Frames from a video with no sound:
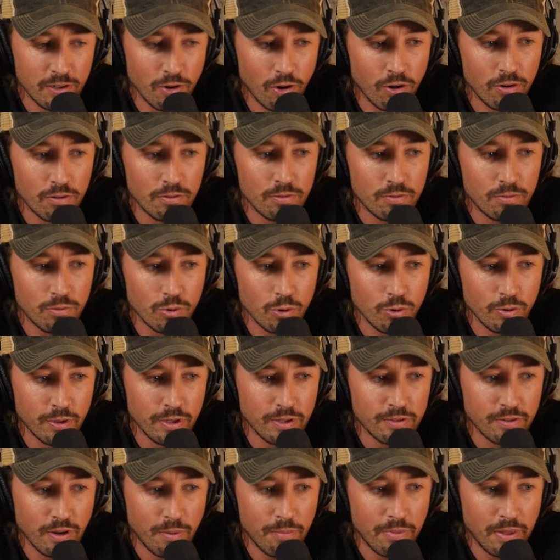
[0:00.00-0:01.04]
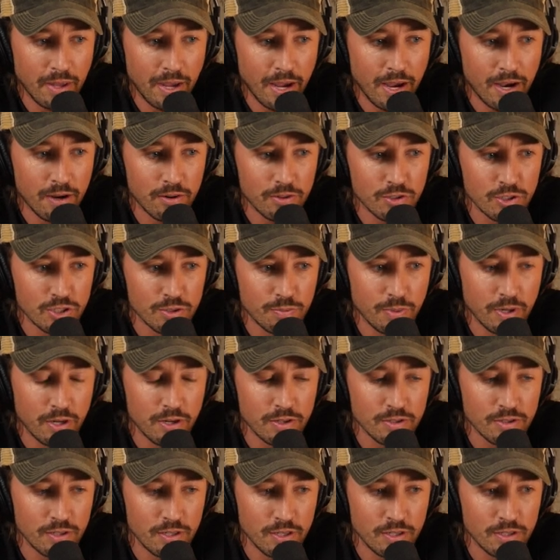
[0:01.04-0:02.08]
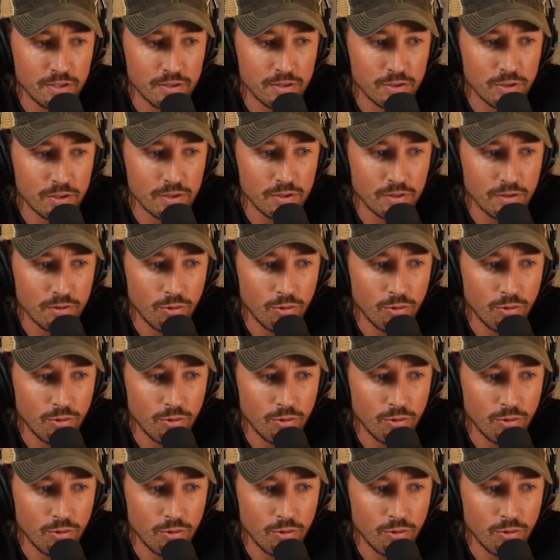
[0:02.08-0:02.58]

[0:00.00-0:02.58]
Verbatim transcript: not ruling something out just because it is